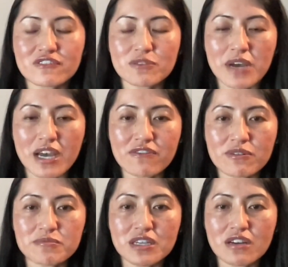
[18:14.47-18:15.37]
if you buy
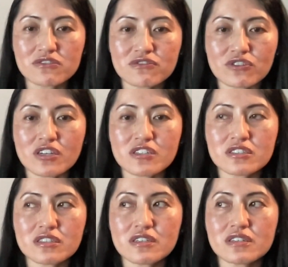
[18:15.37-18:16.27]
from
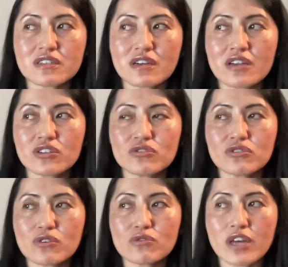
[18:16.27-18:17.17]
Salesforce, you
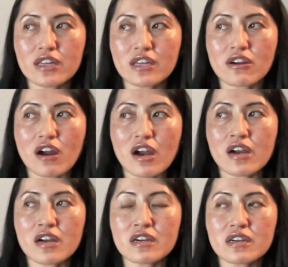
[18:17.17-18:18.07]
know that there
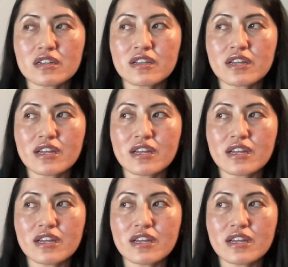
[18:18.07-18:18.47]
are